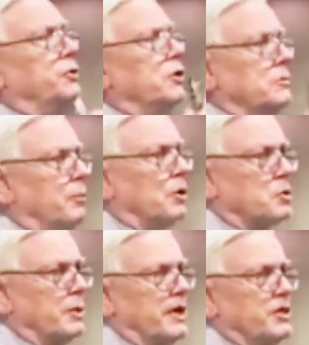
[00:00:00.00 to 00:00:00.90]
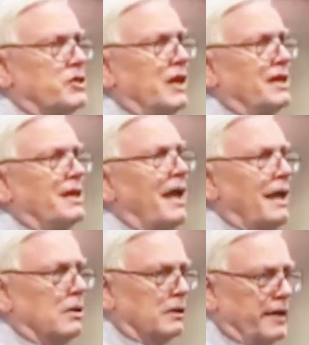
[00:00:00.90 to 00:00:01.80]
notebooks when he studied
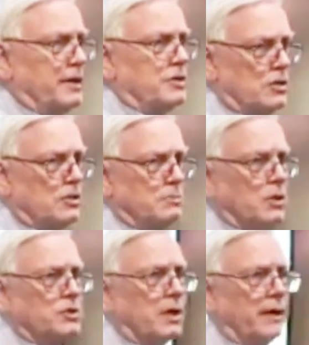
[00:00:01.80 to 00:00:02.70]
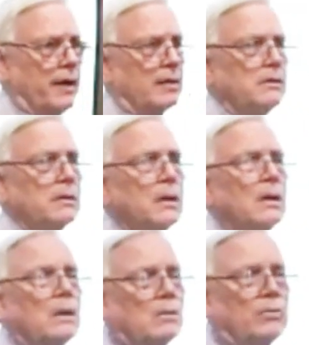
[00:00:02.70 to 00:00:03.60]
Hegel, Lenin's notebooks on Hegel,
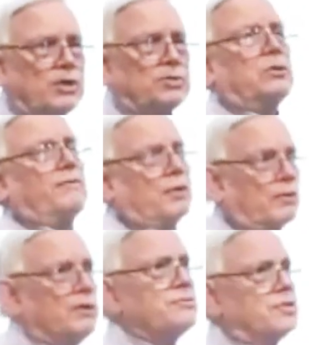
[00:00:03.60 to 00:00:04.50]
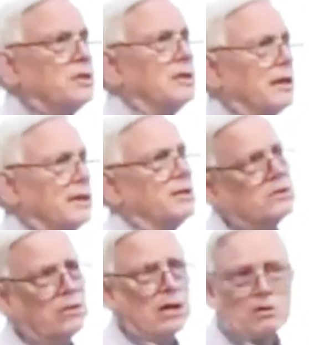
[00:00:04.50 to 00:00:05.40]
which, if you're interested in
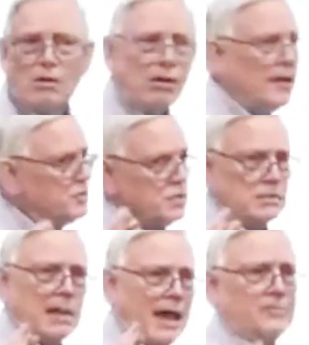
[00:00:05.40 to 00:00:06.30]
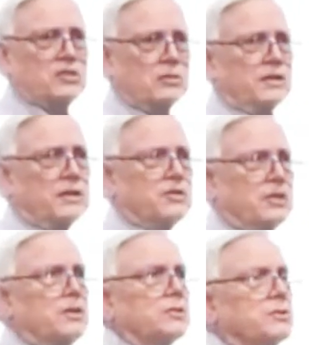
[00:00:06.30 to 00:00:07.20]
Lenin's thought at all, it's an absolutely
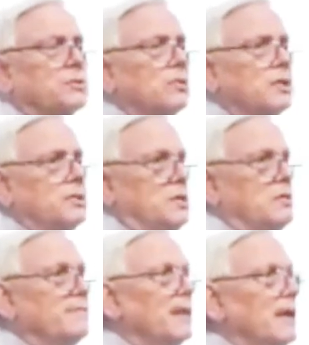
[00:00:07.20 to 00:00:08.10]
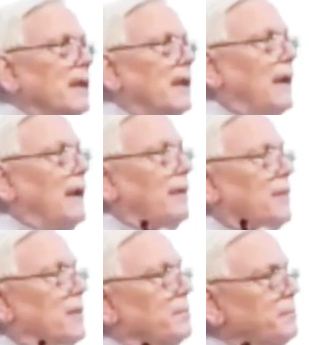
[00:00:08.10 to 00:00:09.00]
essential source.
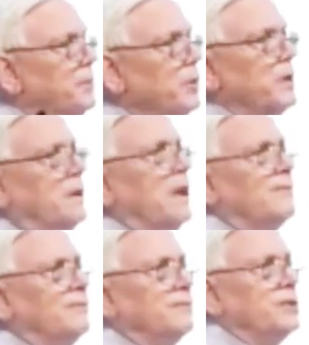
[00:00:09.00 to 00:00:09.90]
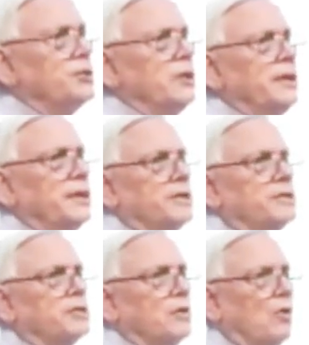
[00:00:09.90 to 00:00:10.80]
And the book, unfortunately,
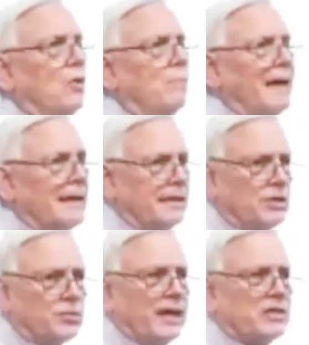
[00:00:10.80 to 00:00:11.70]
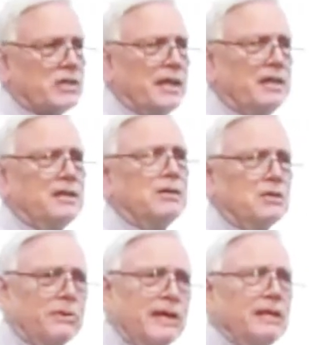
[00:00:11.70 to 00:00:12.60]
is so badly translated
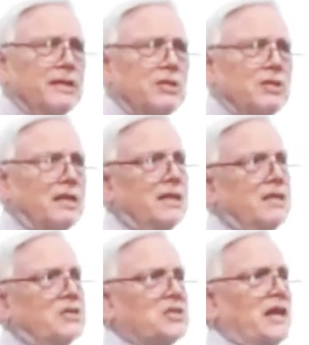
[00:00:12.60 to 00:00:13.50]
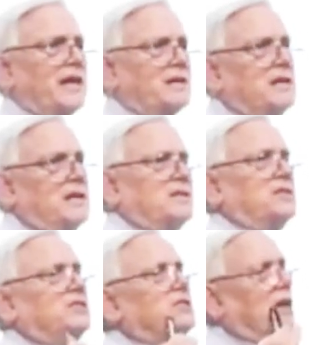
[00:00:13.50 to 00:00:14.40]
into English that it's like
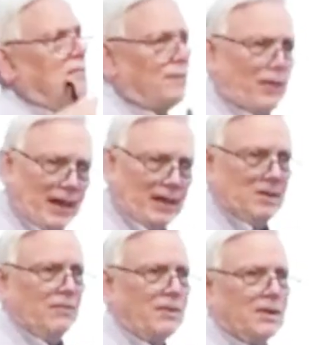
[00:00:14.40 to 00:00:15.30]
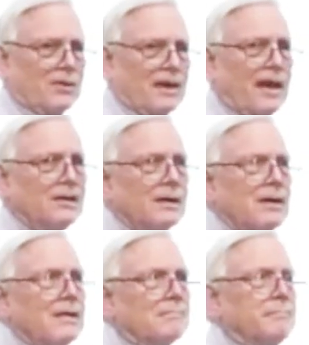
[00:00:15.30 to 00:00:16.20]
deciphering it to figure it out.
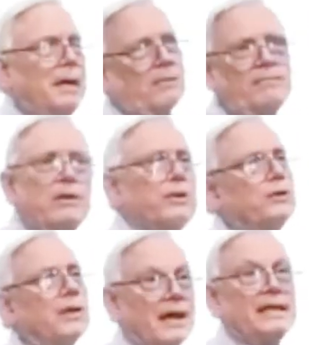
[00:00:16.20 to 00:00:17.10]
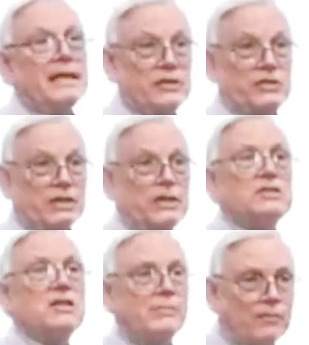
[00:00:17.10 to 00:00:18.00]
But very good ideas in
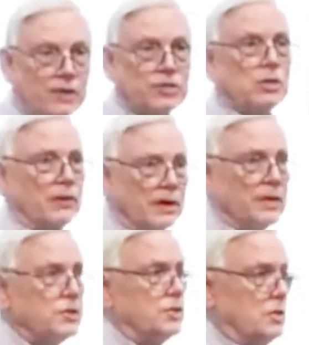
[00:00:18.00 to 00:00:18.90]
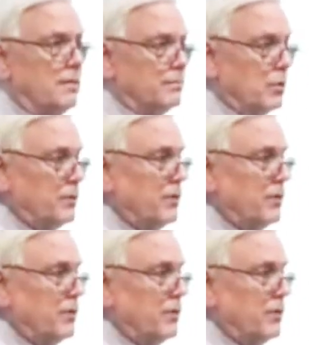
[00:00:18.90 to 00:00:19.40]
it, some of which are in this book